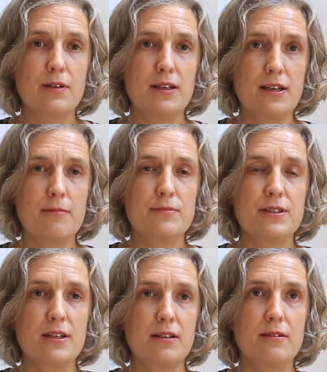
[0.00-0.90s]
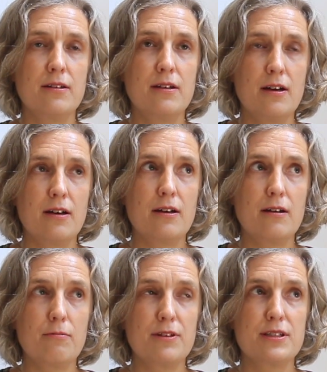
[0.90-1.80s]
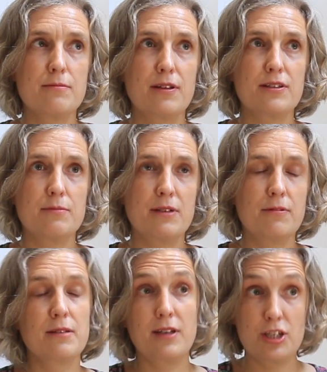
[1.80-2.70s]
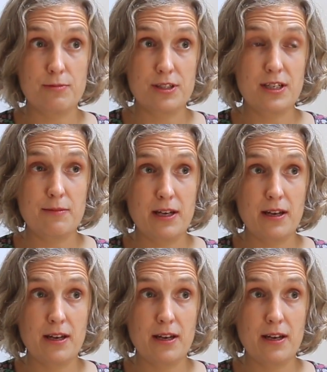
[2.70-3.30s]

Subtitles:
He comes in once a month to meet with the management team